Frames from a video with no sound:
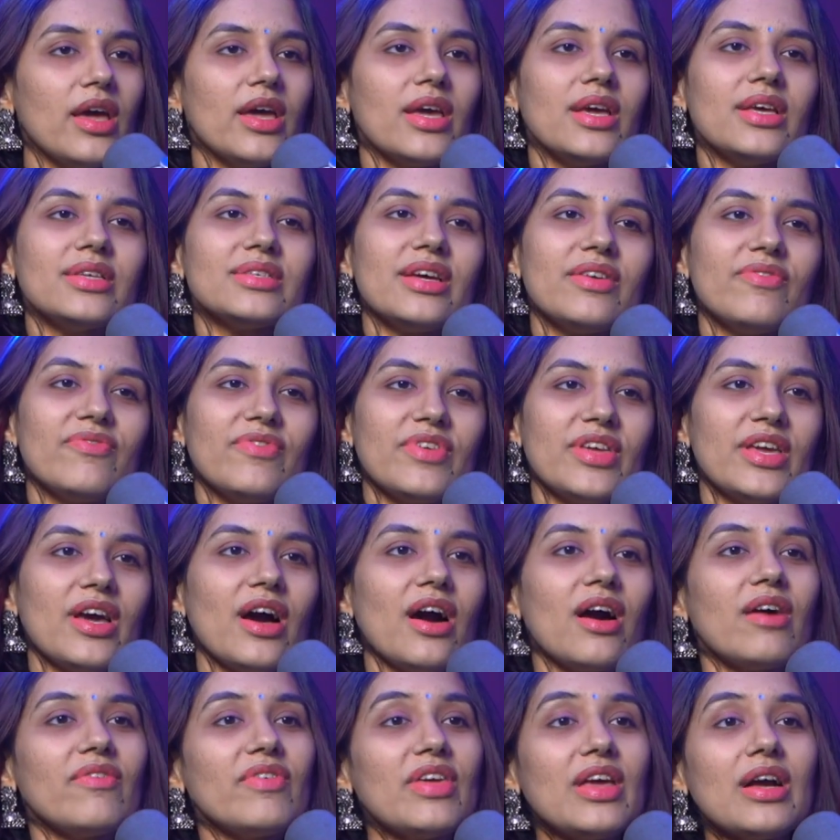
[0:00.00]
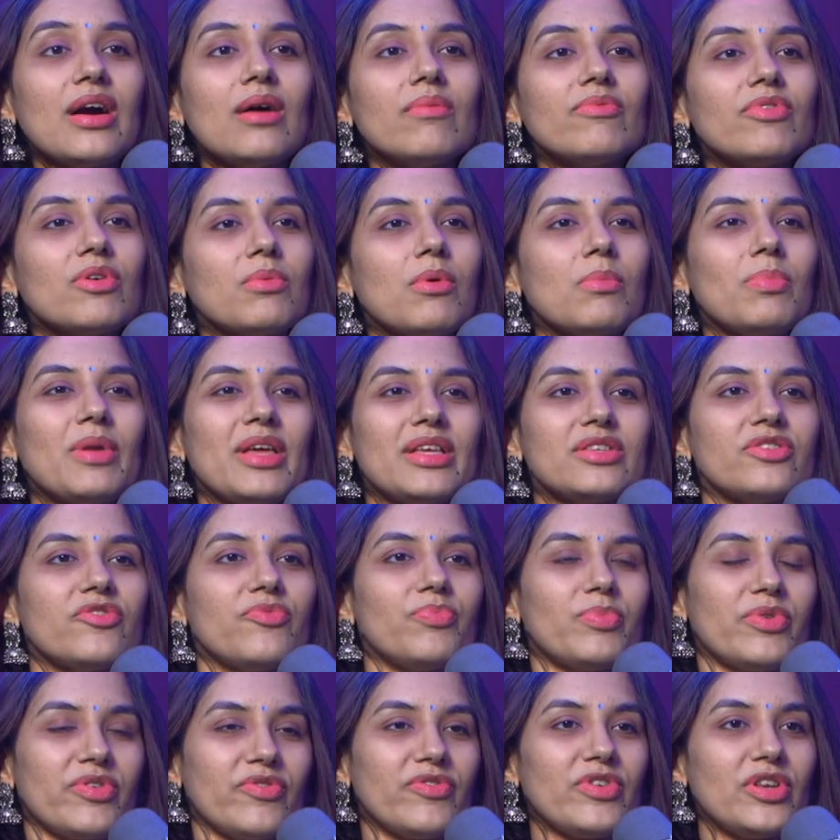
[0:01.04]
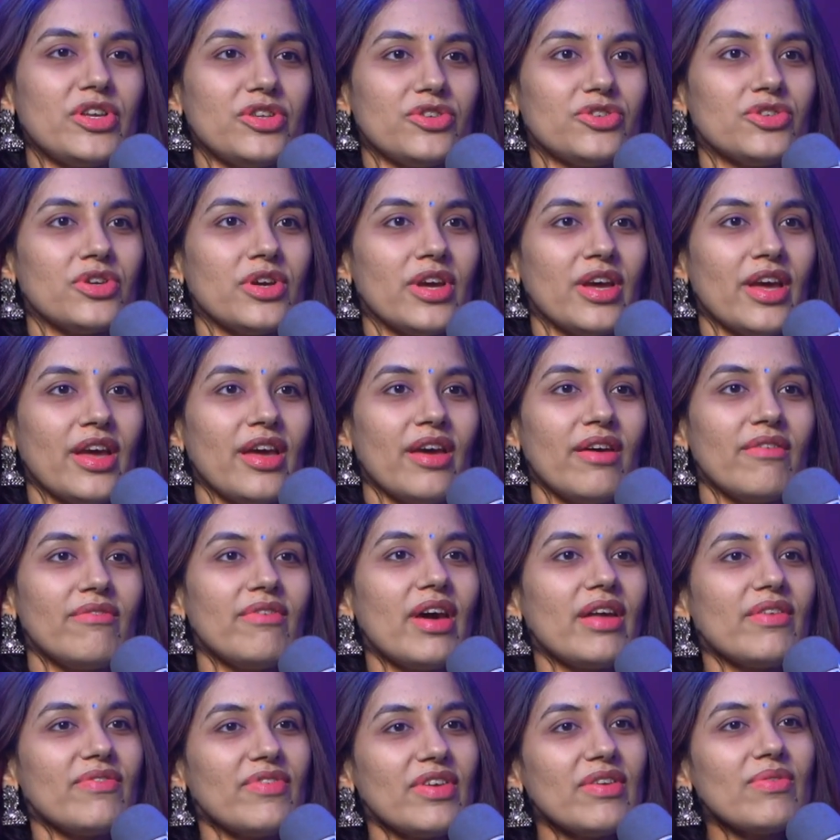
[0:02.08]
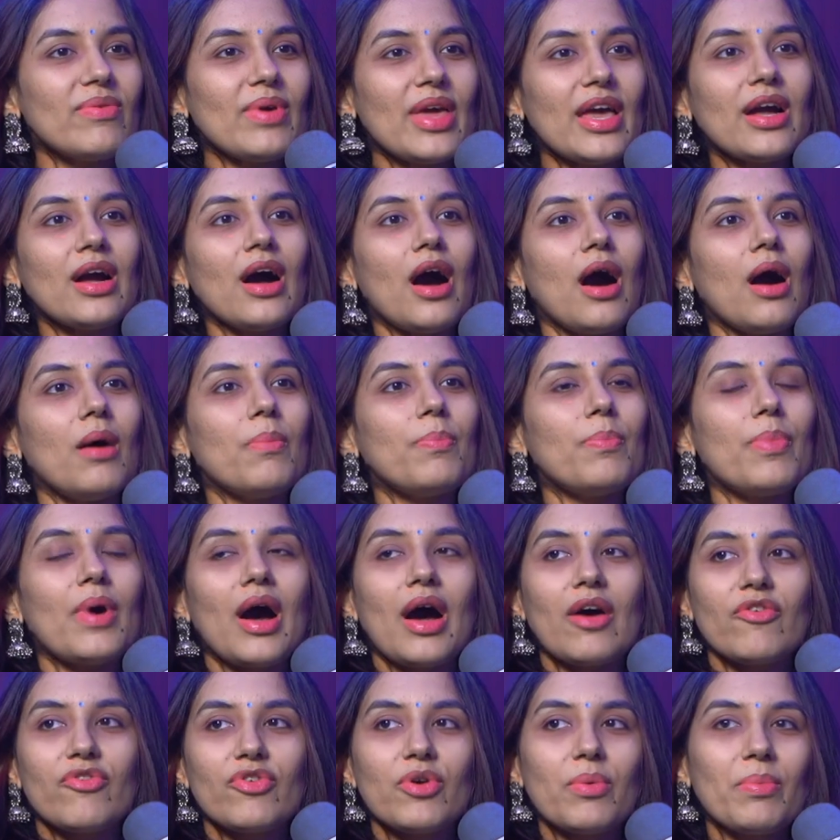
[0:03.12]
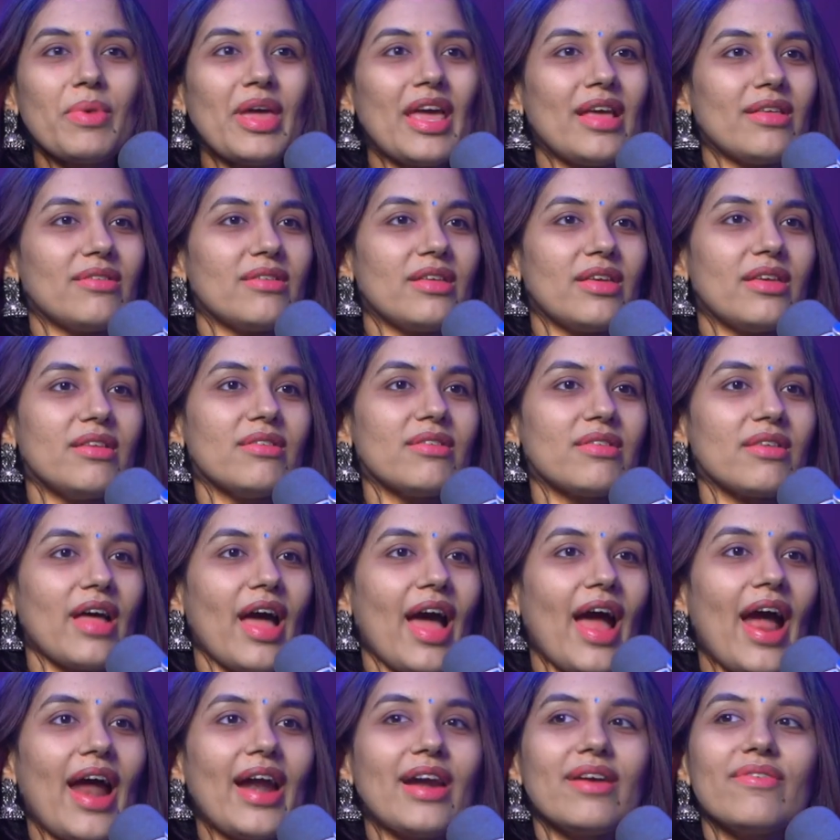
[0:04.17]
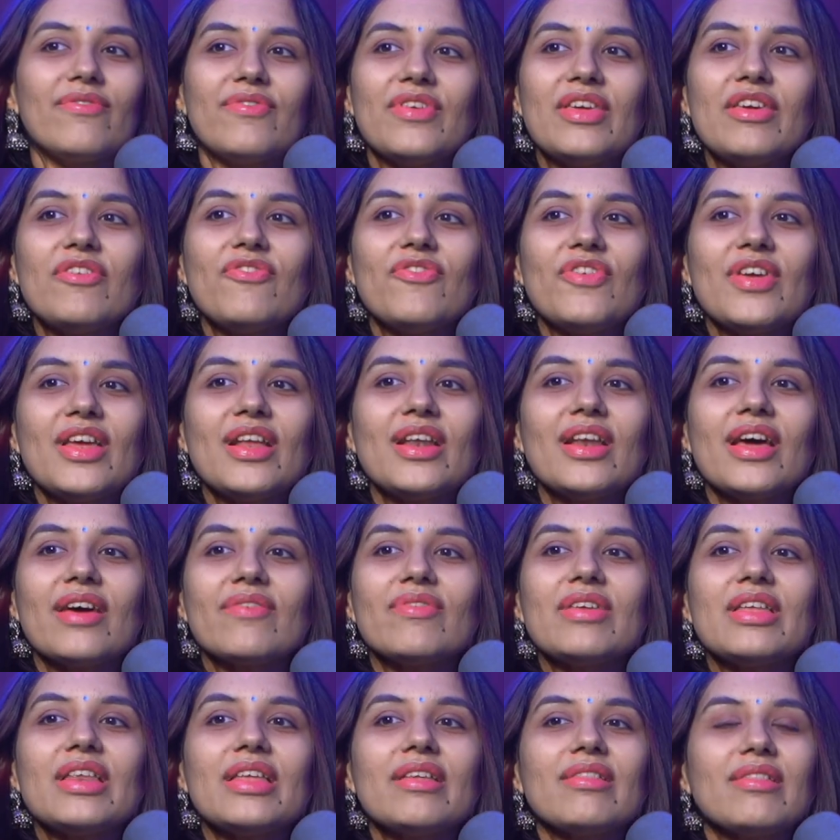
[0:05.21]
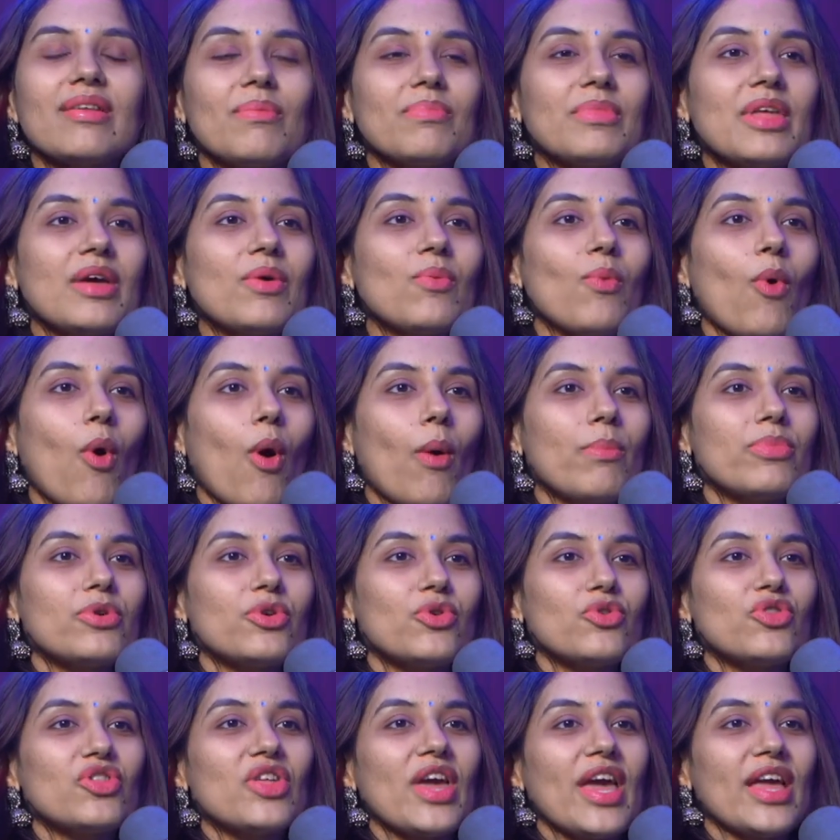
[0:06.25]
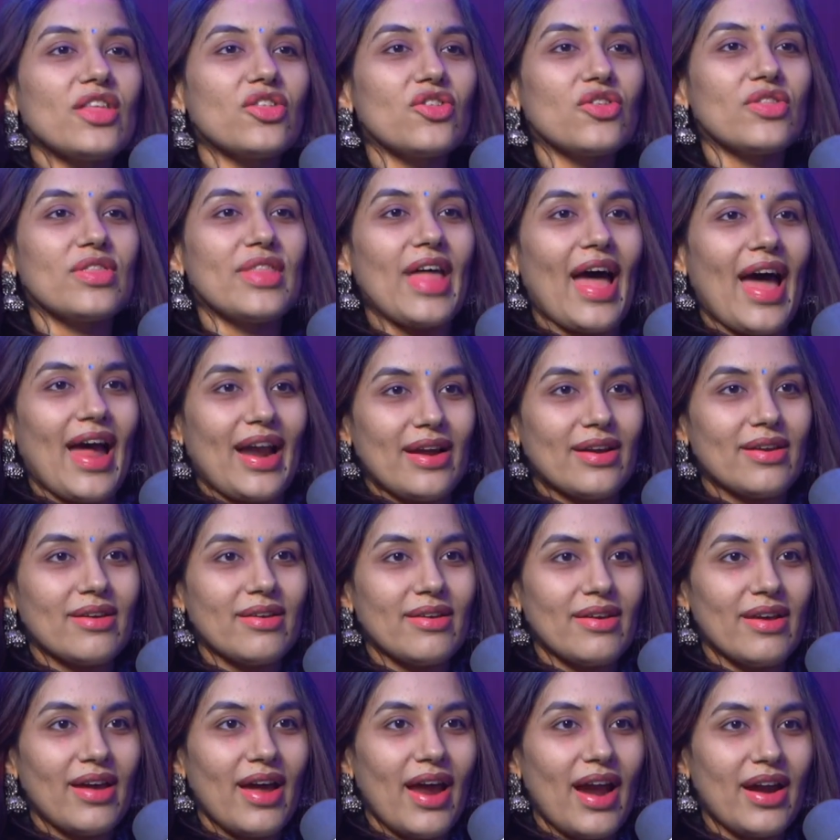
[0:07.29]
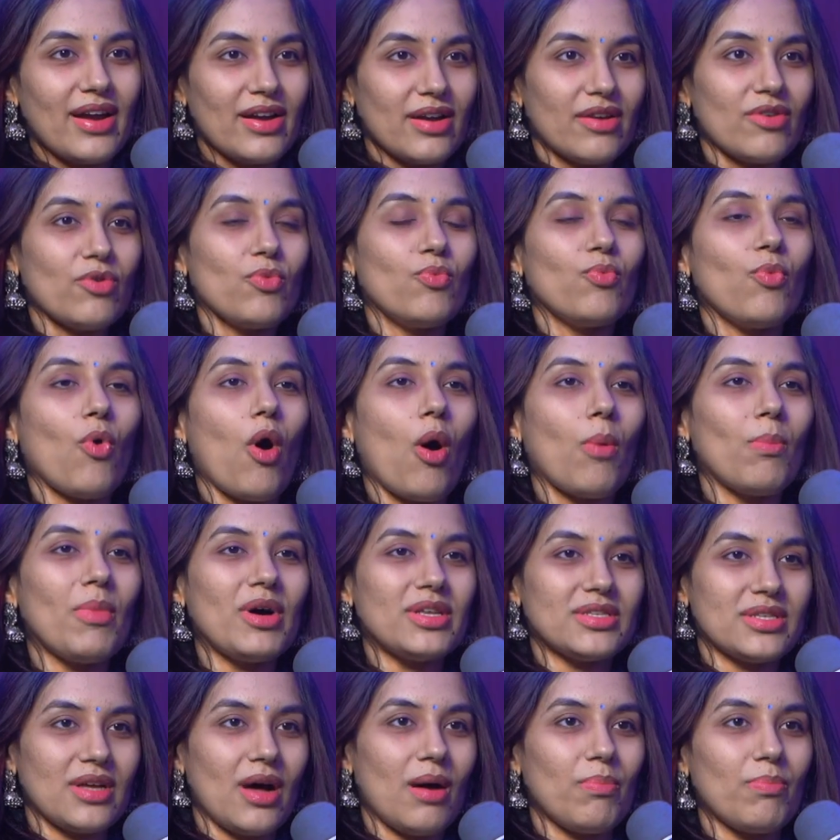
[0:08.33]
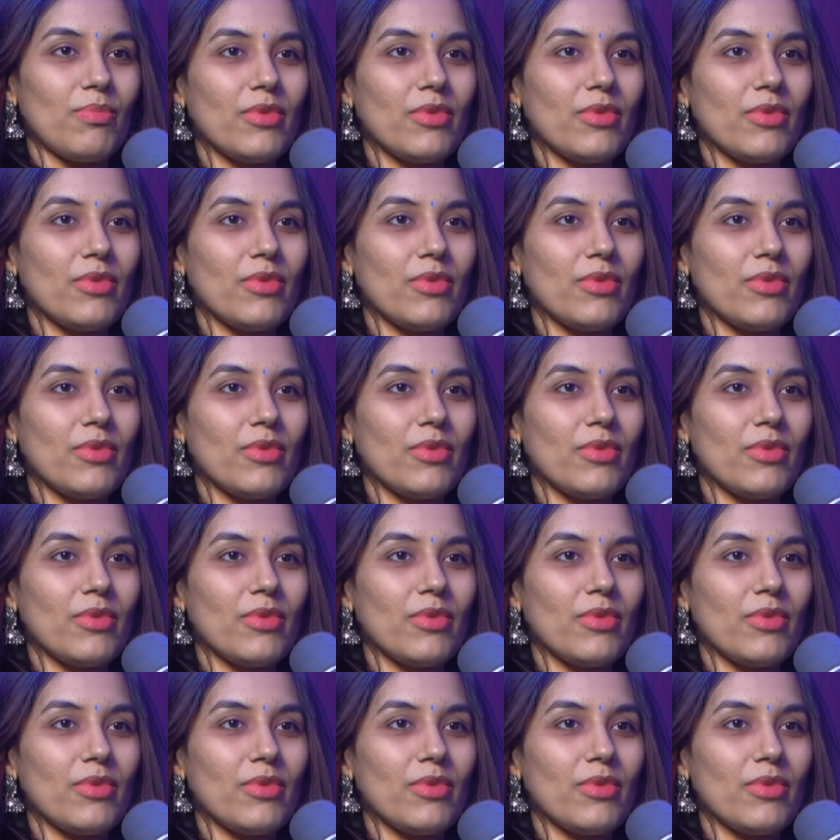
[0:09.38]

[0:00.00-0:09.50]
He said we come from a place of privilege where we wake up from ACs and we feel like we need something warm to change that and to warm us up,